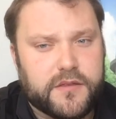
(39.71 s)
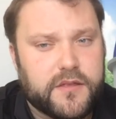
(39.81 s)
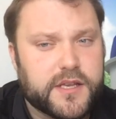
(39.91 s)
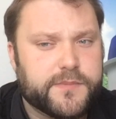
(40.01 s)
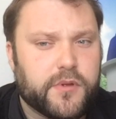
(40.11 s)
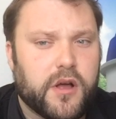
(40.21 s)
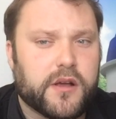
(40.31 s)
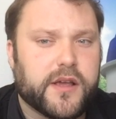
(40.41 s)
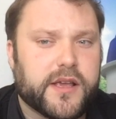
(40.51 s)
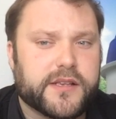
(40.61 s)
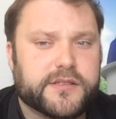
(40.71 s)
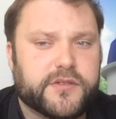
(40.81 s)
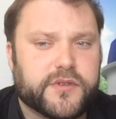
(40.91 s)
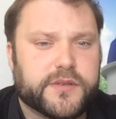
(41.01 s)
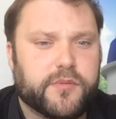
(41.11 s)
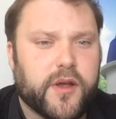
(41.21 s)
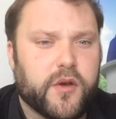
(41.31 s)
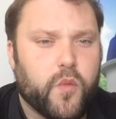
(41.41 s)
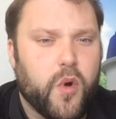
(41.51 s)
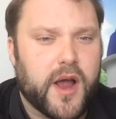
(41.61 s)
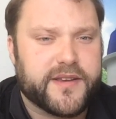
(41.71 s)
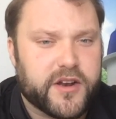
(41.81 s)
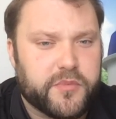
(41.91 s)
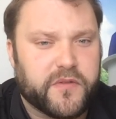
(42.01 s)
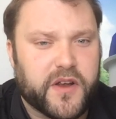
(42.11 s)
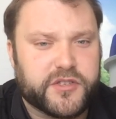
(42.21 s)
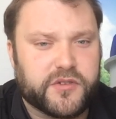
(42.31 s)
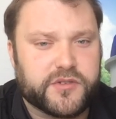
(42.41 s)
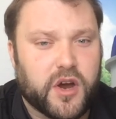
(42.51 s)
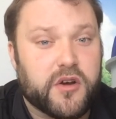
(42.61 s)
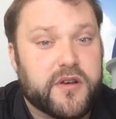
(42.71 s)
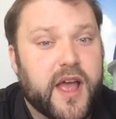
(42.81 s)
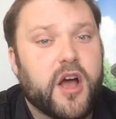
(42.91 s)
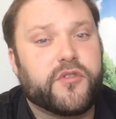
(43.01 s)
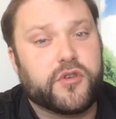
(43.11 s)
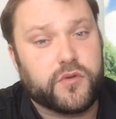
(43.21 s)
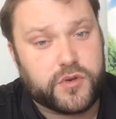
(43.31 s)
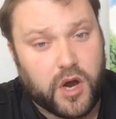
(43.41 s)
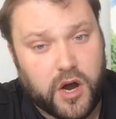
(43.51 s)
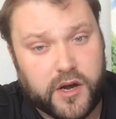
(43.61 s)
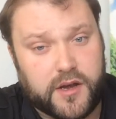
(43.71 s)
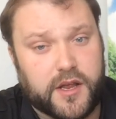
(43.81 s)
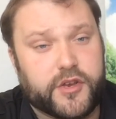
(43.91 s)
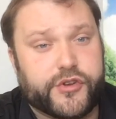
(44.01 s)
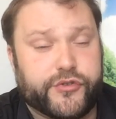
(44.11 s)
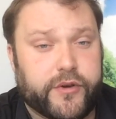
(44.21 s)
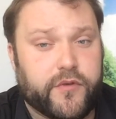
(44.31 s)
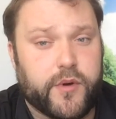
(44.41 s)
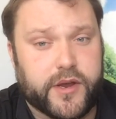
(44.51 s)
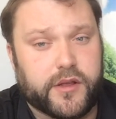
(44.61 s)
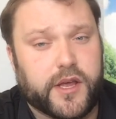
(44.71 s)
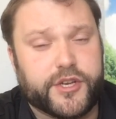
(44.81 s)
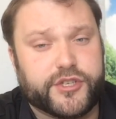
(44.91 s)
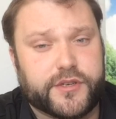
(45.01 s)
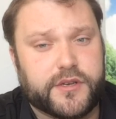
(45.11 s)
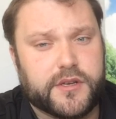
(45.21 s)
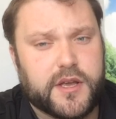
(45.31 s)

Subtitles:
This blog is to explain why dental professionals are now the new target industry for regulation.